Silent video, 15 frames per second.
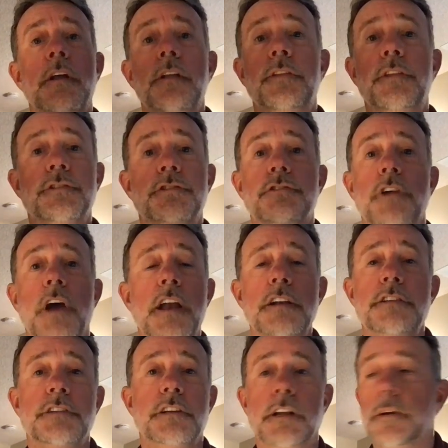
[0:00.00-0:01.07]
The
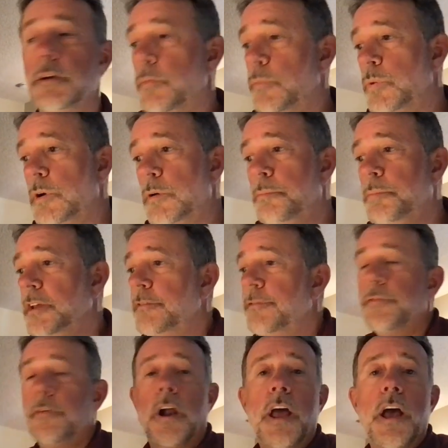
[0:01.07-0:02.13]
strategy will be
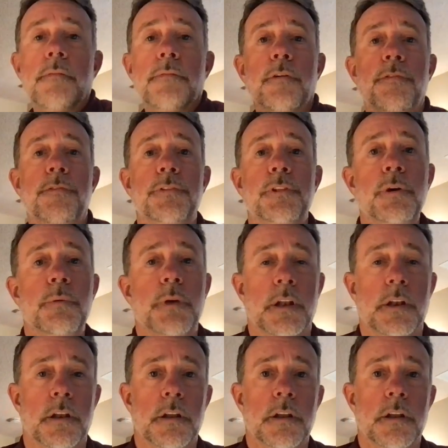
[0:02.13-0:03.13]
forever fluid.